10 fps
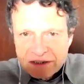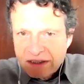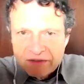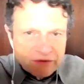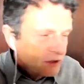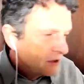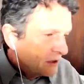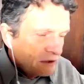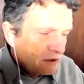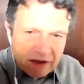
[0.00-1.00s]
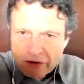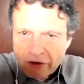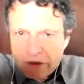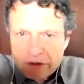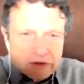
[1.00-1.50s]
You have you have a
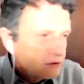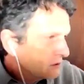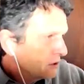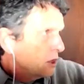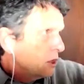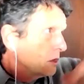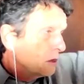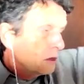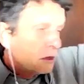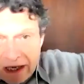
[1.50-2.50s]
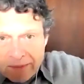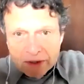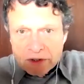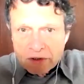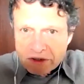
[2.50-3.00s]
nurse, a, a,
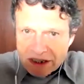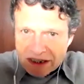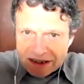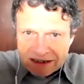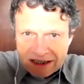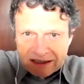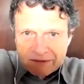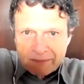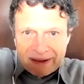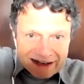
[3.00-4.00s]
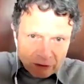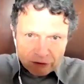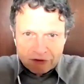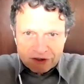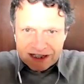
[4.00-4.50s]
climatologist, and a
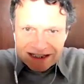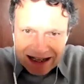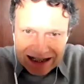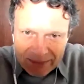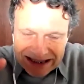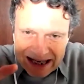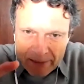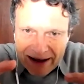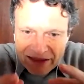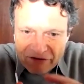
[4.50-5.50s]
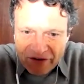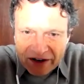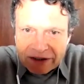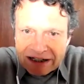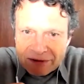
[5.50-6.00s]
paleontologist, and but somehow they find
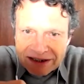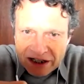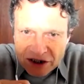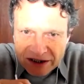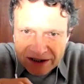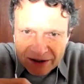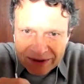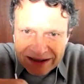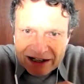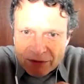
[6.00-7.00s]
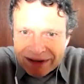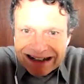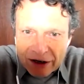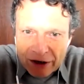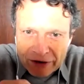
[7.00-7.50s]
an intersection where they can really
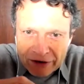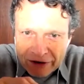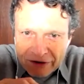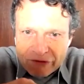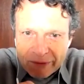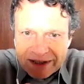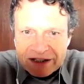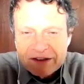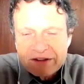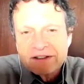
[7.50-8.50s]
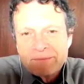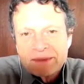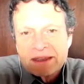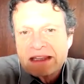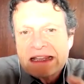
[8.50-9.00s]
learn from each other.
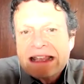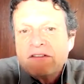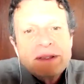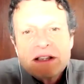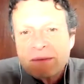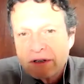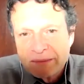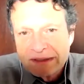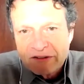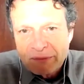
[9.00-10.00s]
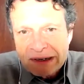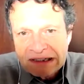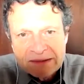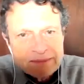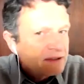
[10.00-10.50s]
They never become a community of
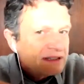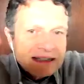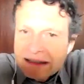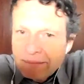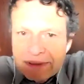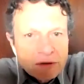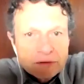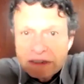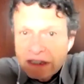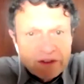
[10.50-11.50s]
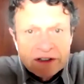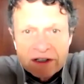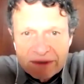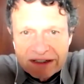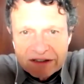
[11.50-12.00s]
practice because belong to different
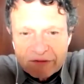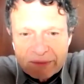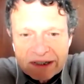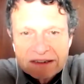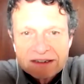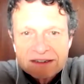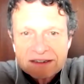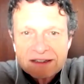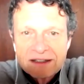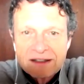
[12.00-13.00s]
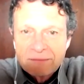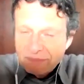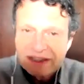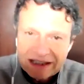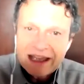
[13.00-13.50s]
communities of practice,
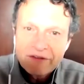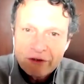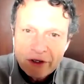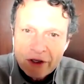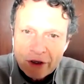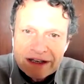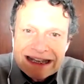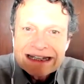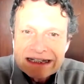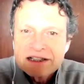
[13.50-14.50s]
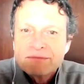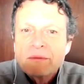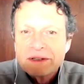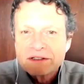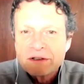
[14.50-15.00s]
but they have an intense
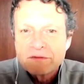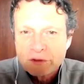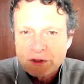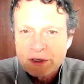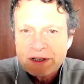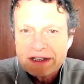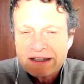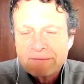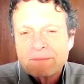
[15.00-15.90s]
moment of social learning.